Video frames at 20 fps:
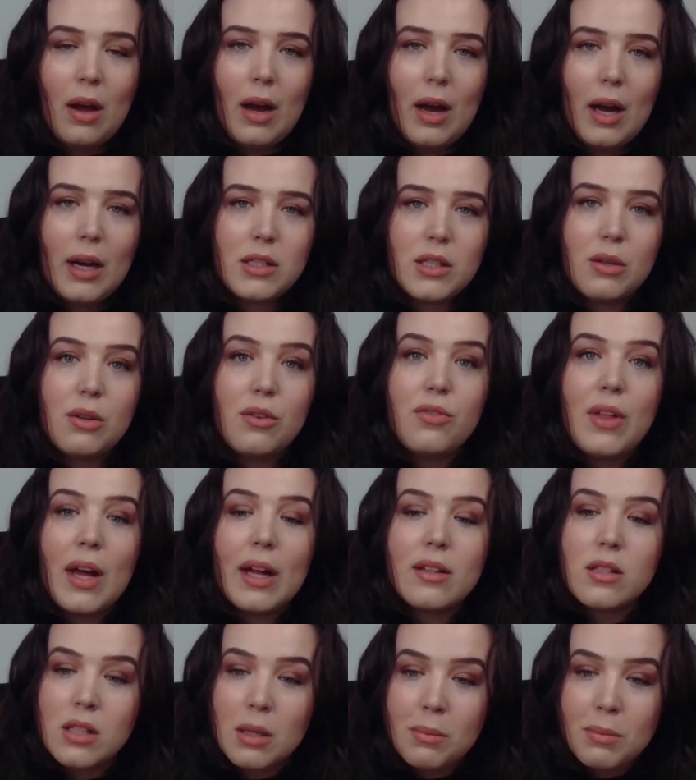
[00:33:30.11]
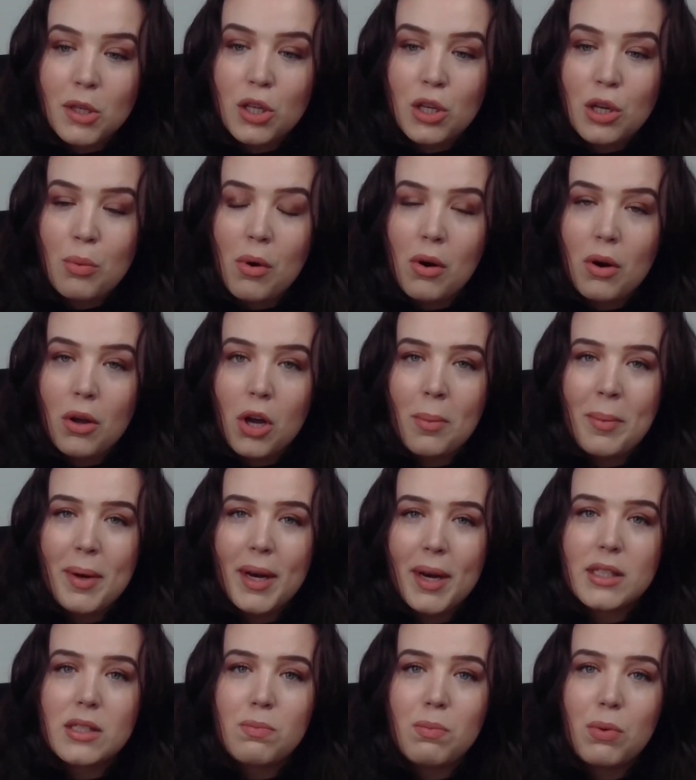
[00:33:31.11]
And so if that's something you want to come and
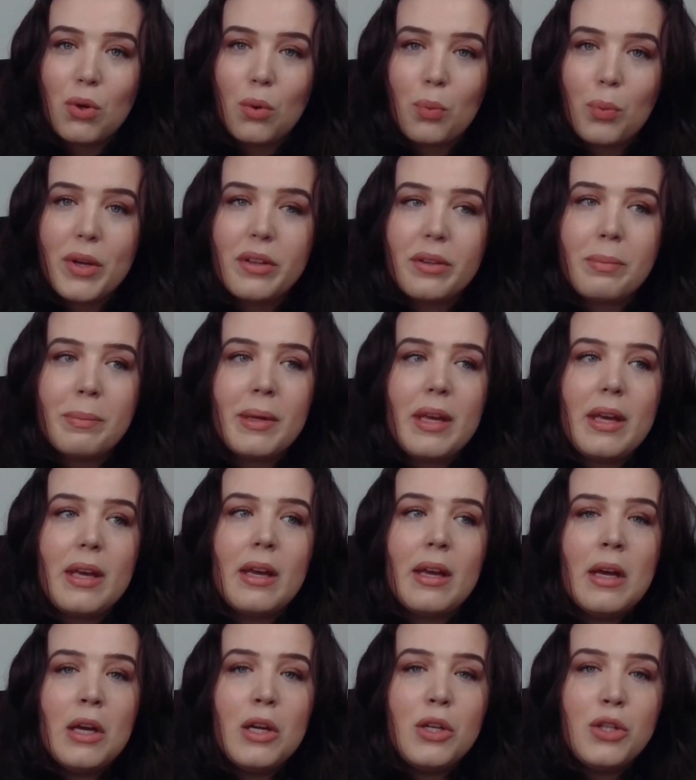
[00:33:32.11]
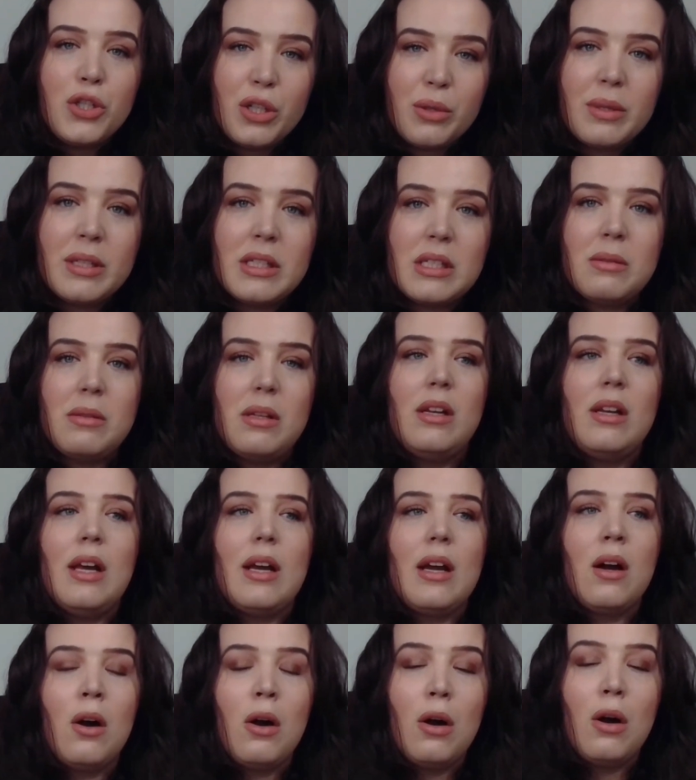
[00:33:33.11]
explore with me, doing something
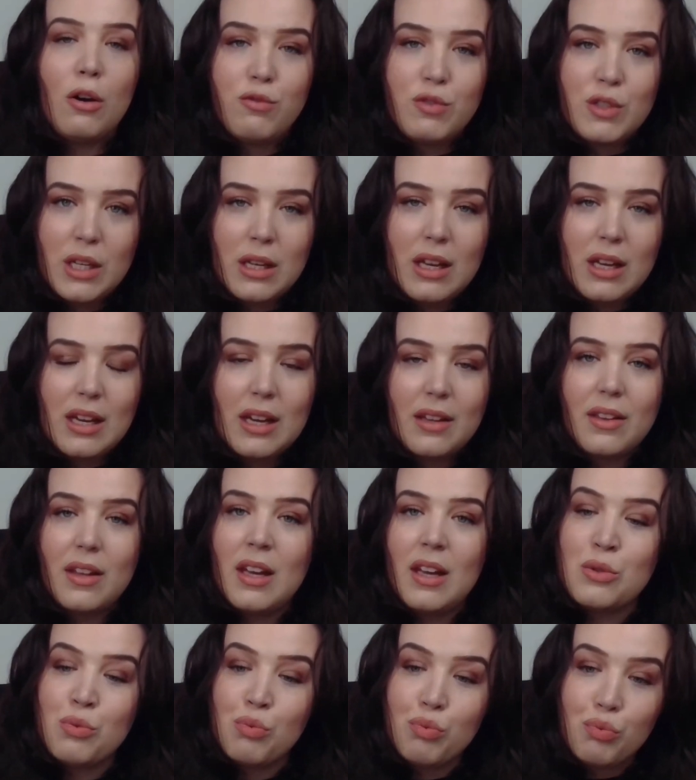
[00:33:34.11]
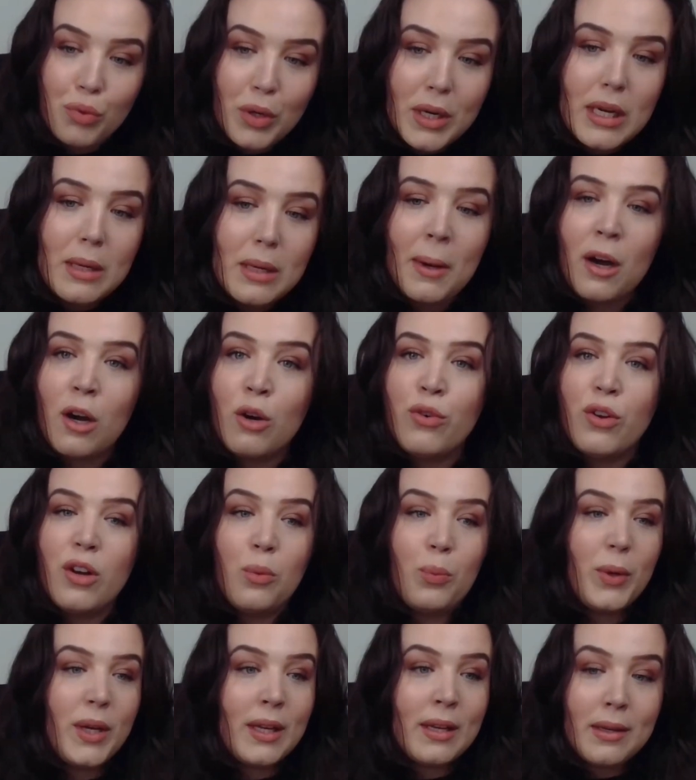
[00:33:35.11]
like a half day together is really powerful,
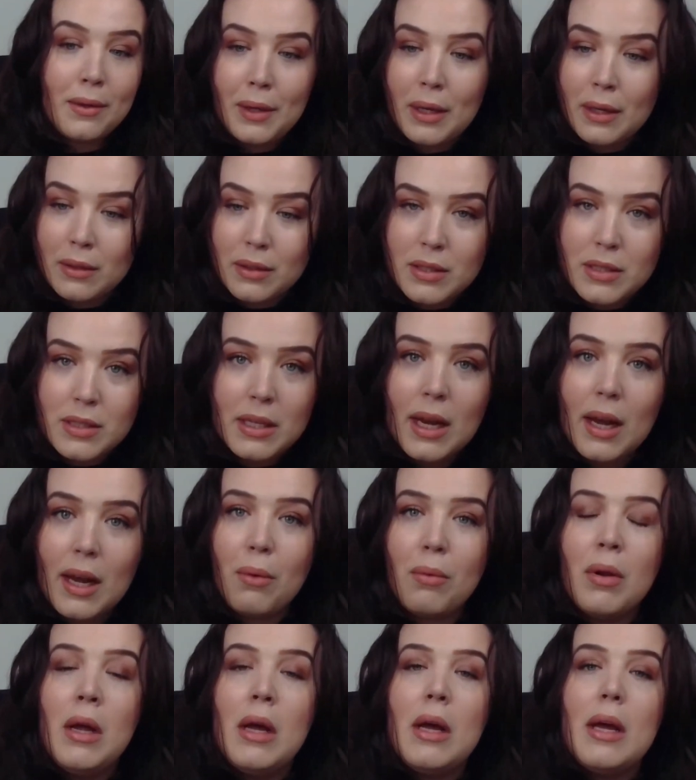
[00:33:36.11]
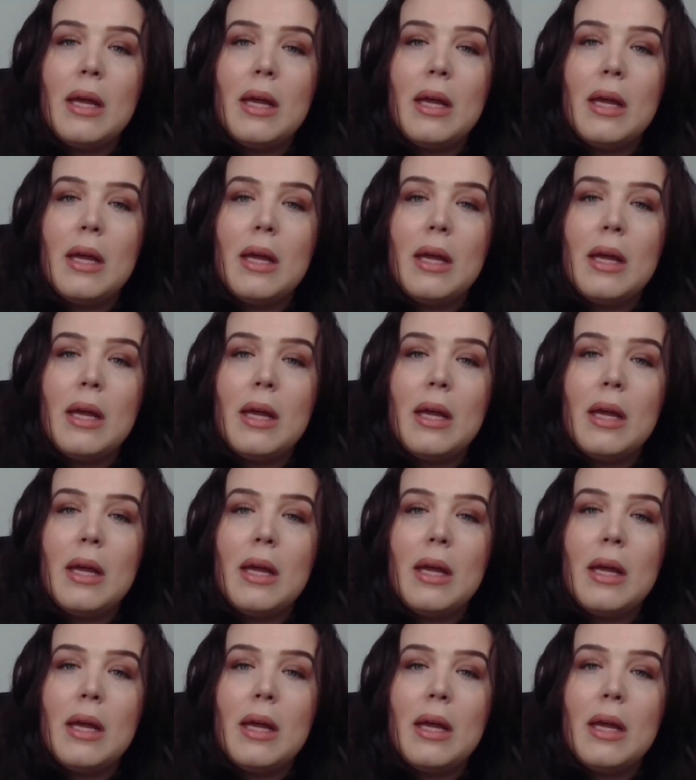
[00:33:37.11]
and we can nail this down.